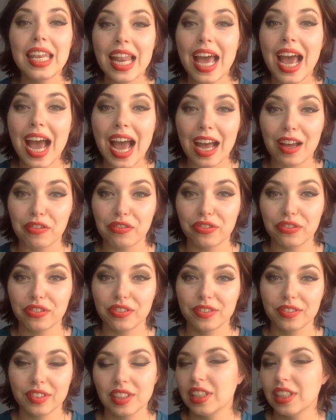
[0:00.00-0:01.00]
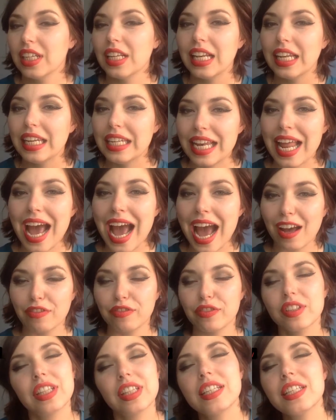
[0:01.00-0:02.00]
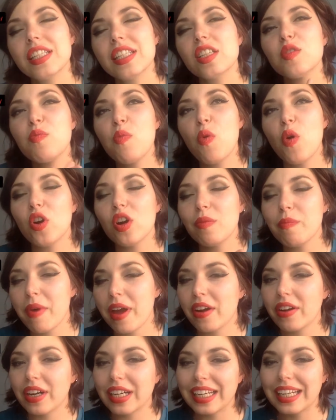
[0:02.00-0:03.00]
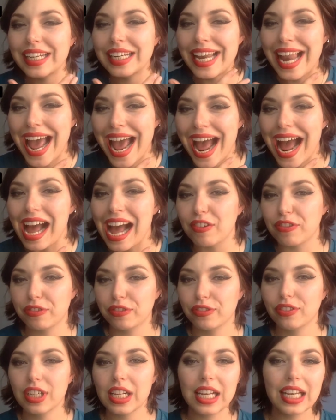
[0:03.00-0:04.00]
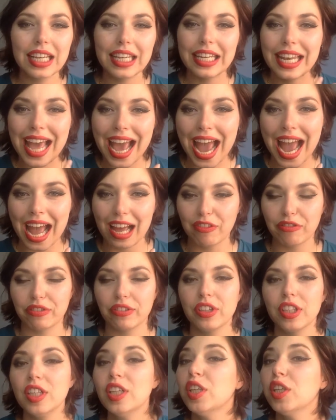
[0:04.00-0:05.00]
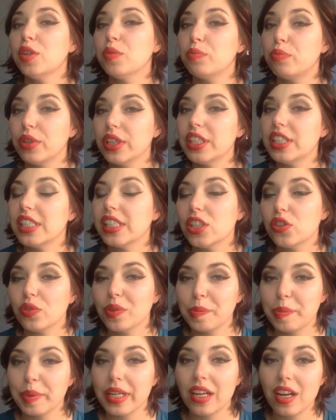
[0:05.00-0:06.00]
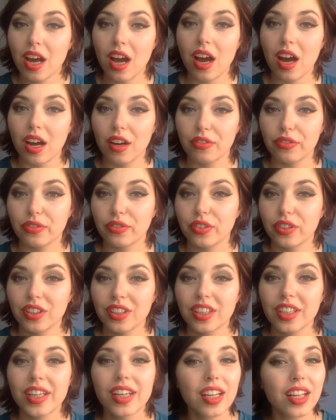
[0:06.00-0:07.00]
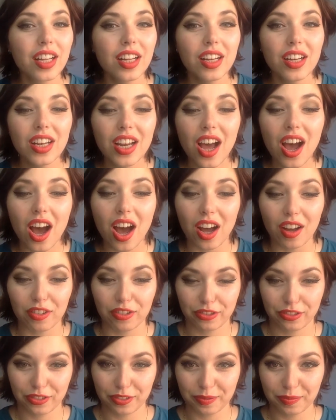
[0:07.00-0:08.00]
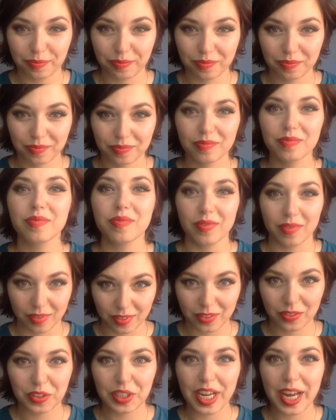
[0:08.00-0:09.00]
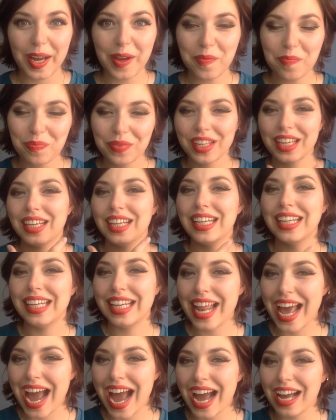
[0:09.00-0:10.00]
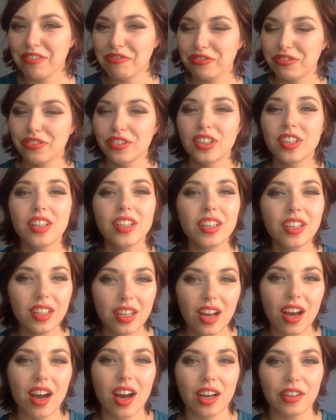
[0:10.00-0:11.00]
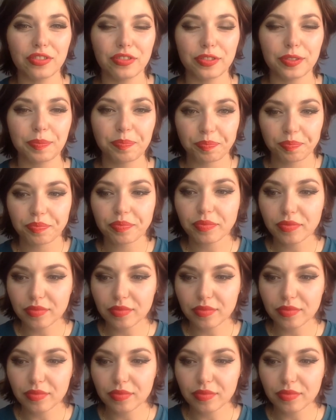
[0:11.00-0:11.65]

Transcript: Laugh. Laugh. This is more American. Laugh. Laugh. British would be laugh. Laugh. Okay? Laugh. Laugh.